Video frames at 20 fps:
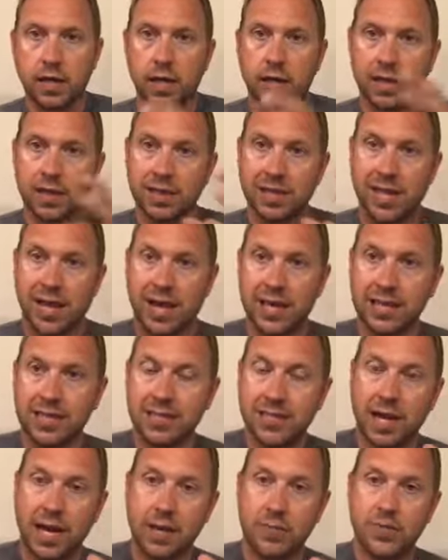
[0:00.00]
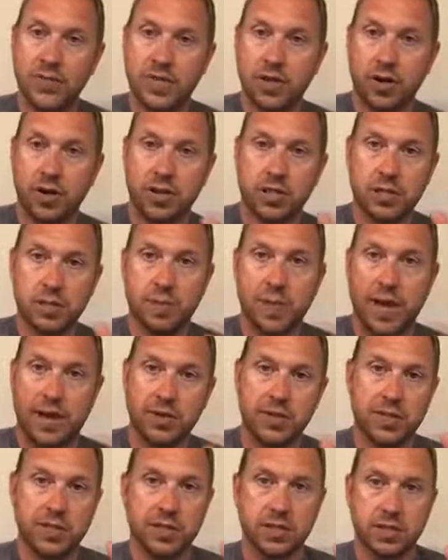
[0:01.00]
A lot of times there are
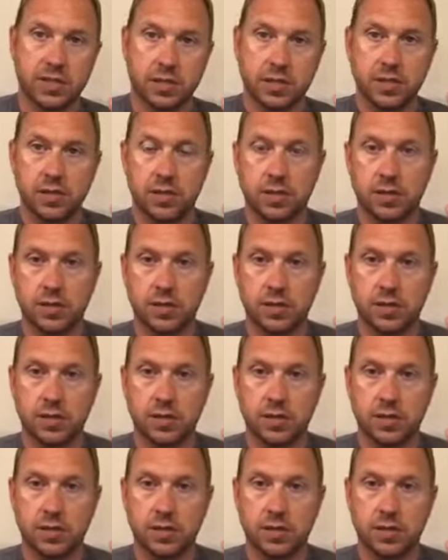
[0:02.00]
spouses